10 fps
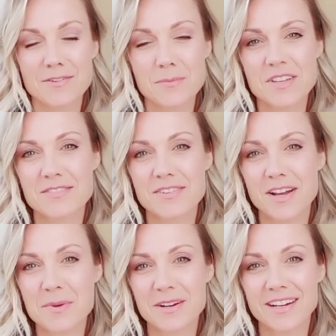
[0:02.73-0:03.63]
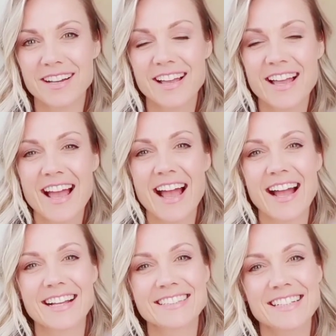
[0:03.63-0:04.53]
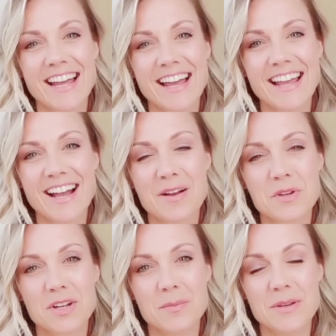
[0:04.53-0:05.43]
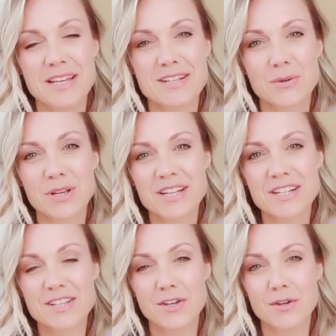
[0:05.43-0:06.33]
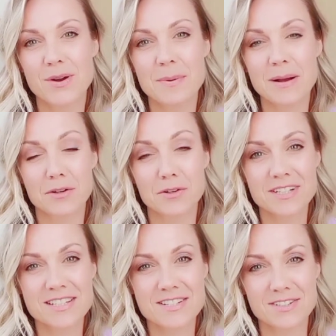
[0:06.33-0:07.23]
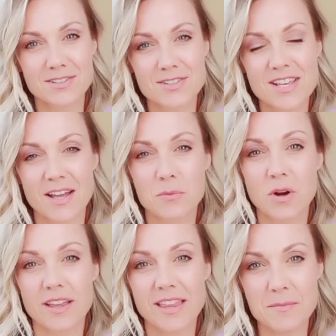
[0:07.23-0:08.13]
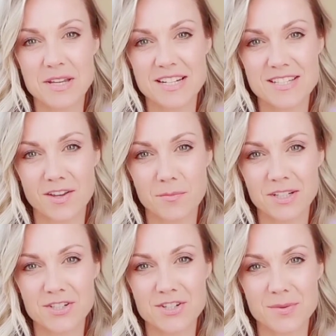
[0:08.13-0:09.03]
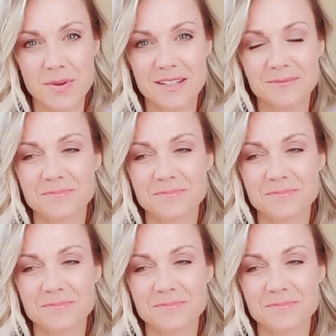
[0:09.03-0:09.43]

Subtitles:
Divine Mirror, and today I'm going to be talking to you about crystals and why they mean so much to me.